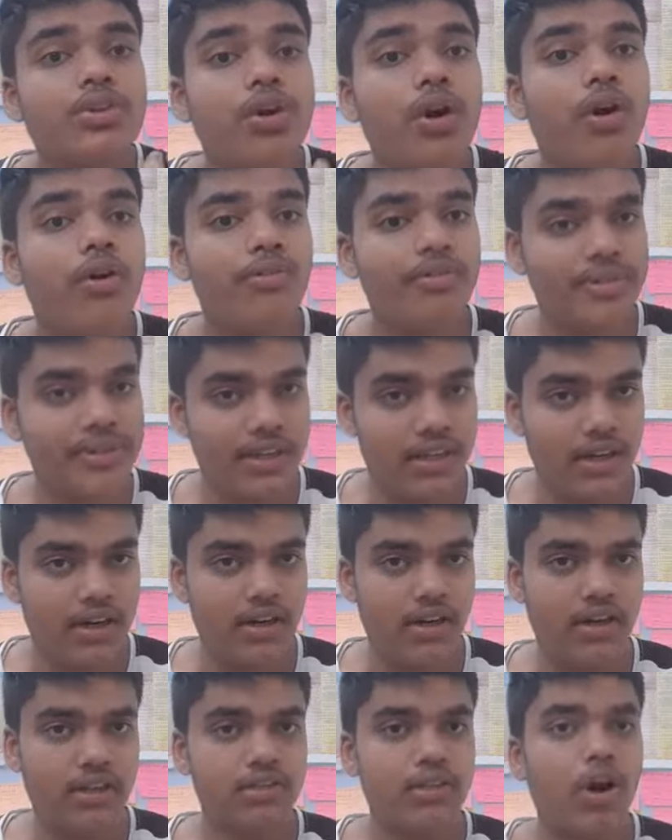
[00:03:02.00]
of the
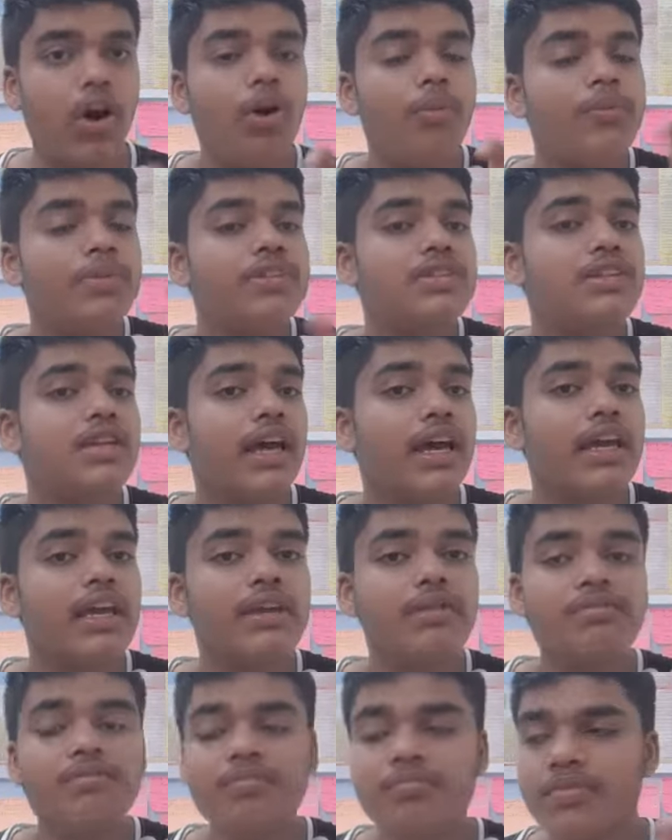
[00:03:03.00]
earth, how much
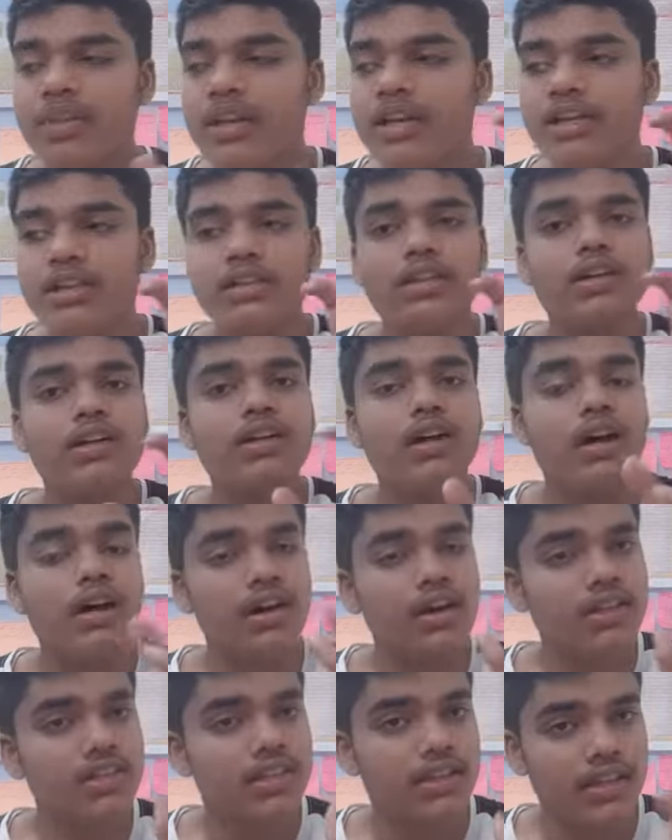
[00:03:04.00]
time the
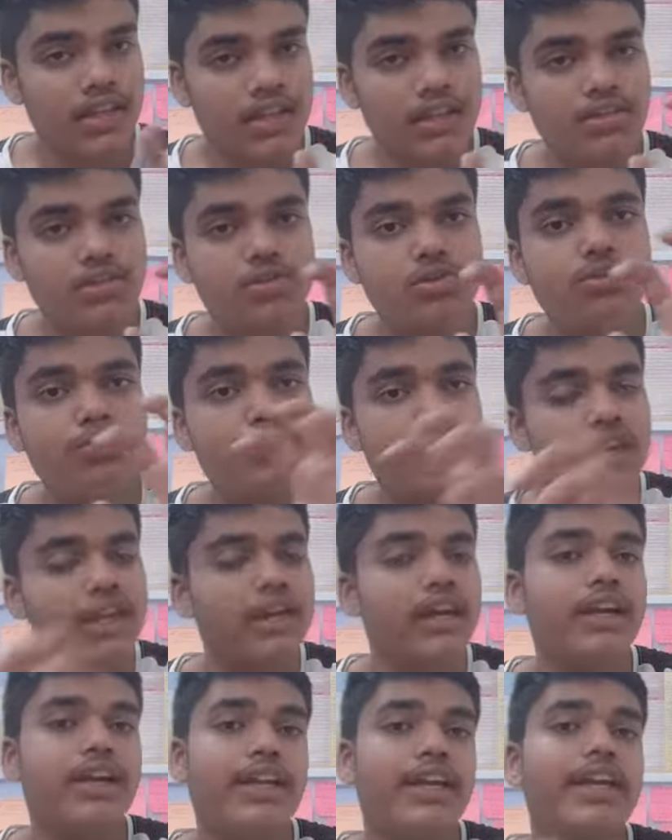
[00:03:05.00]
earth takes to make
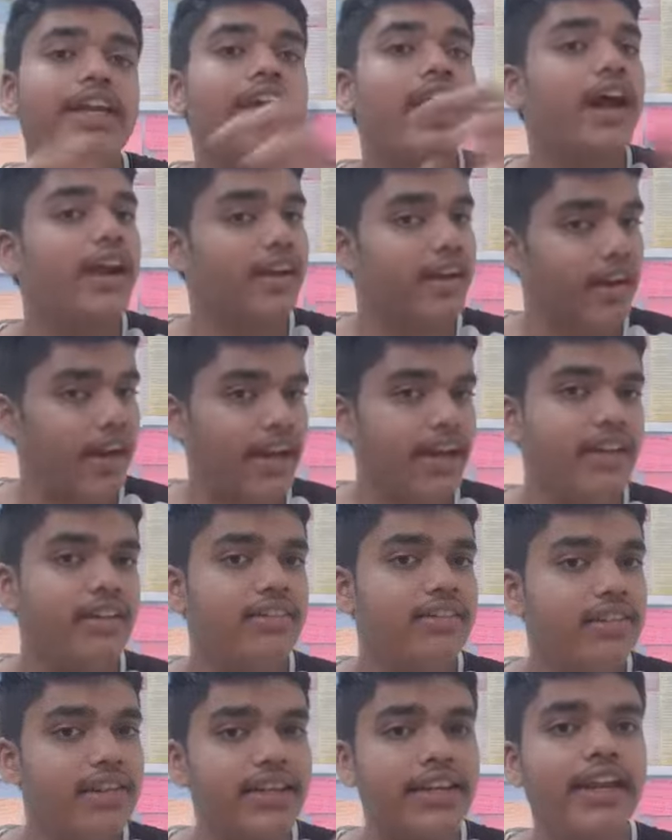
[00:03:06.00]
a day and night.
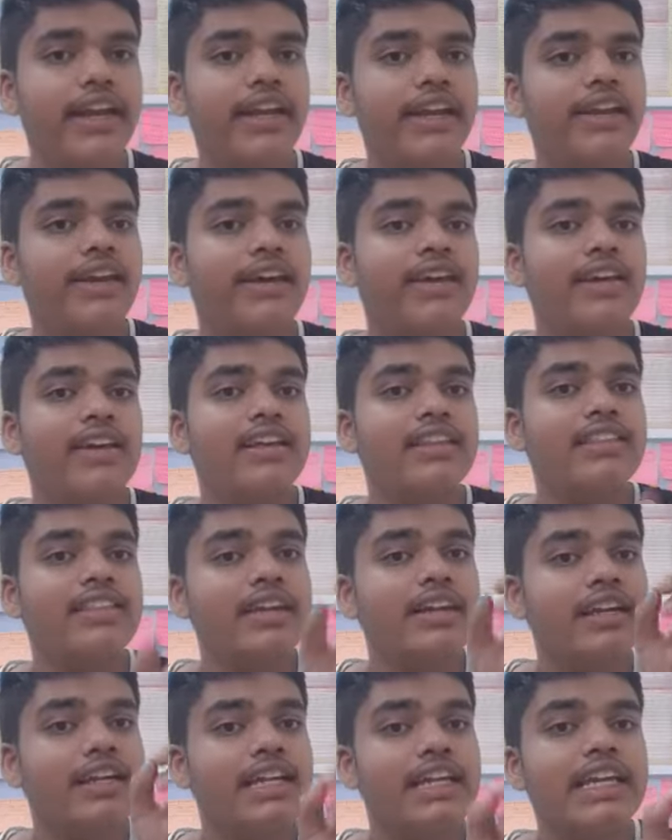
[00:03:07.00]
Second, the
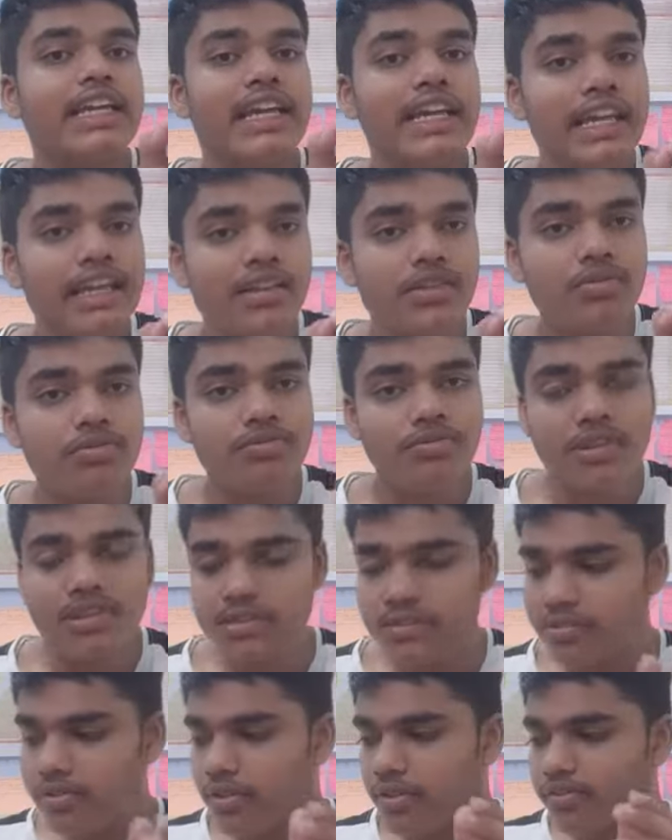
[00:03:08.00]
degrees
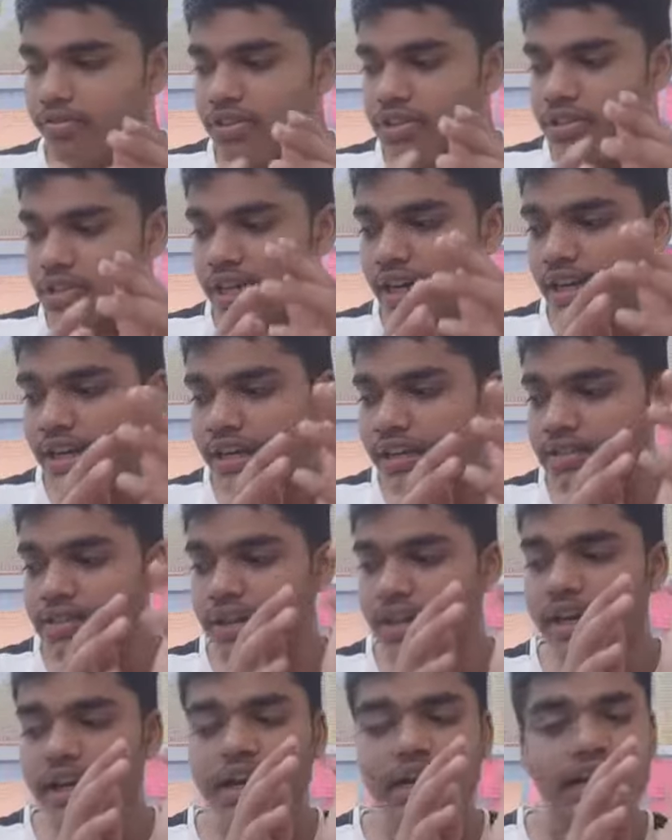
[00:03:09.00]
from which it is
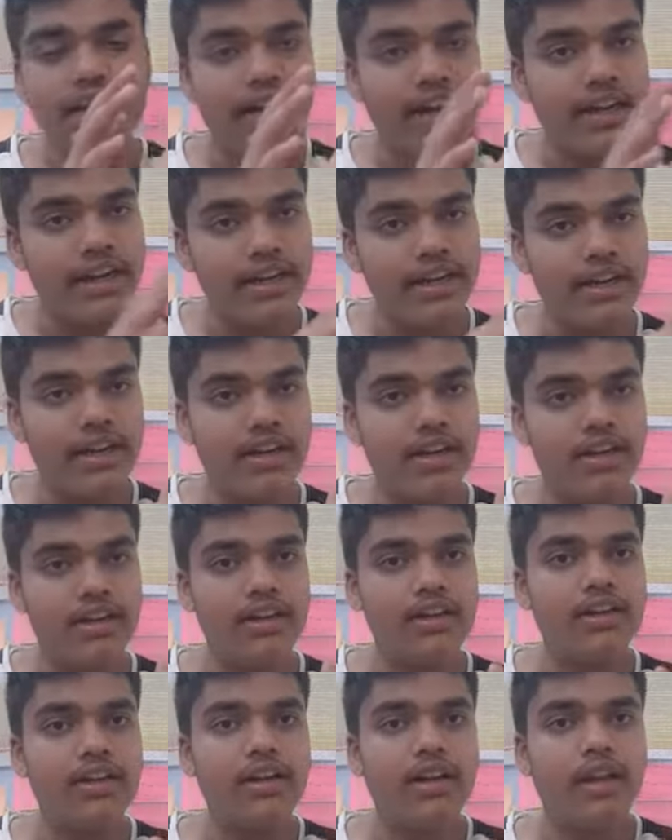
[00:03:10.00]
titled,
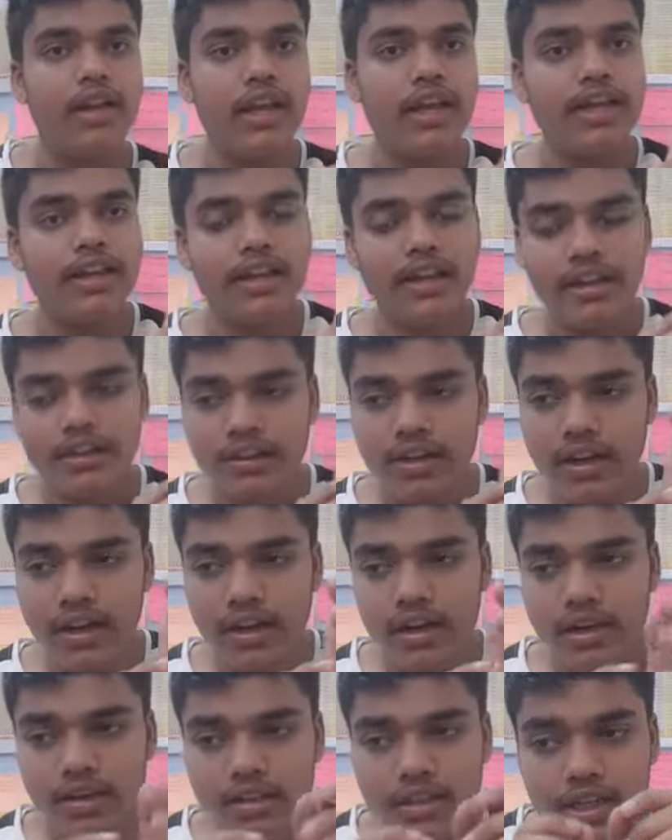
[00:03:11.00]
like
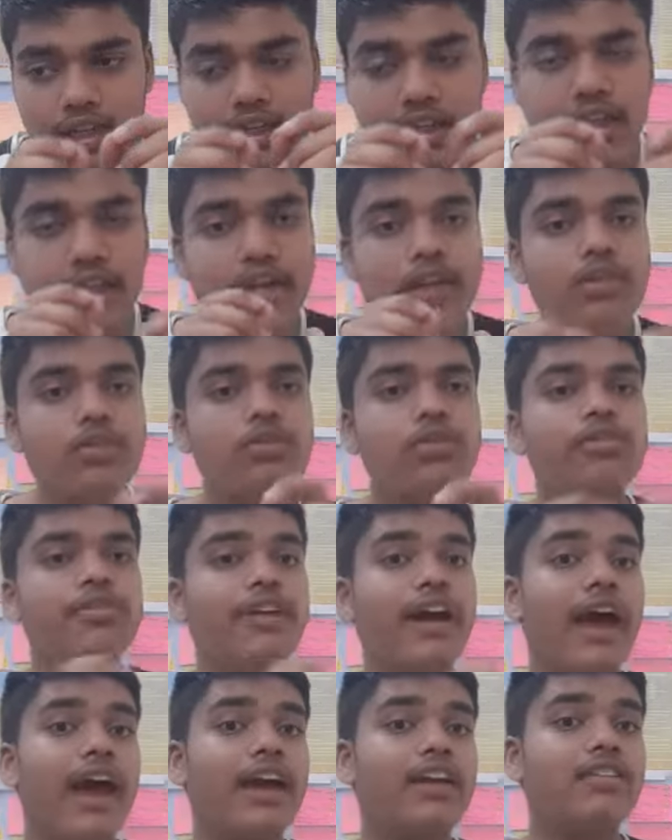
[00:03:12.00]
the degrees of
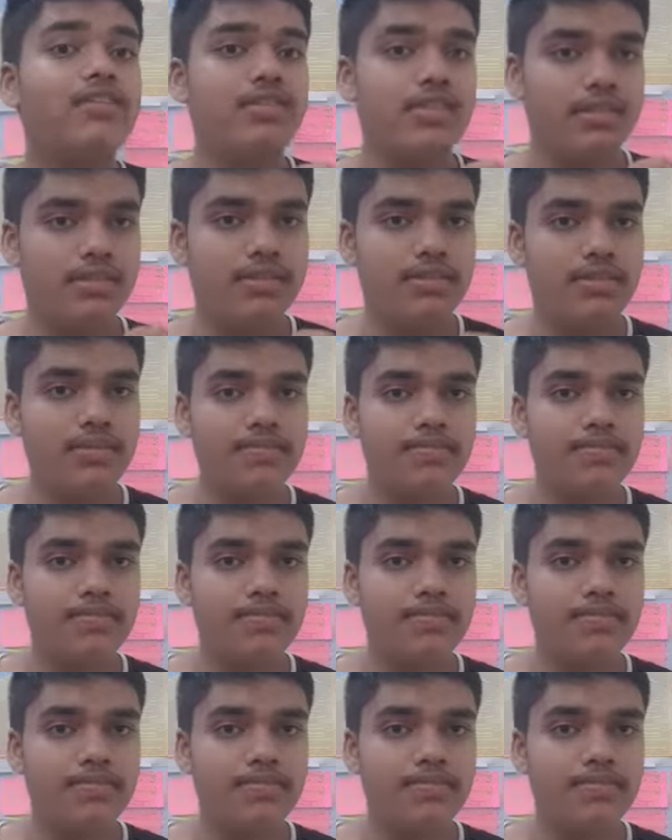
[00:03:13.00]
axis